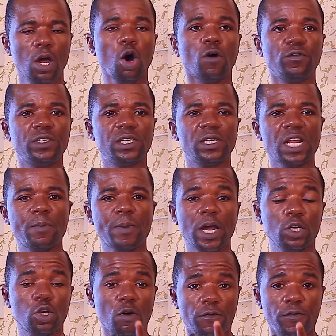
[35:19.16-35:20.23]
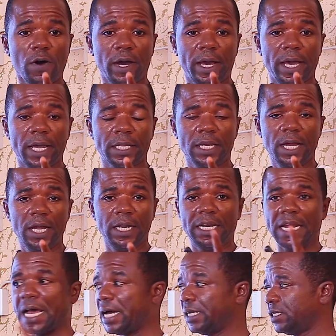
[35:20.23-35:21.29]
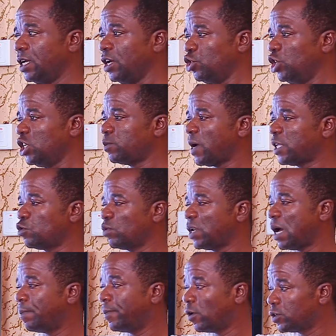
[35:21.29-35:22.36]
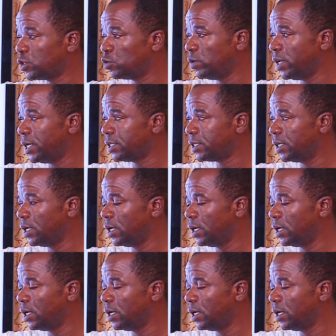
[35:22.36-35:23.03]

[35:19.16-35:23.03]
of Jean Lamarck. Don't forget that this particular postulate,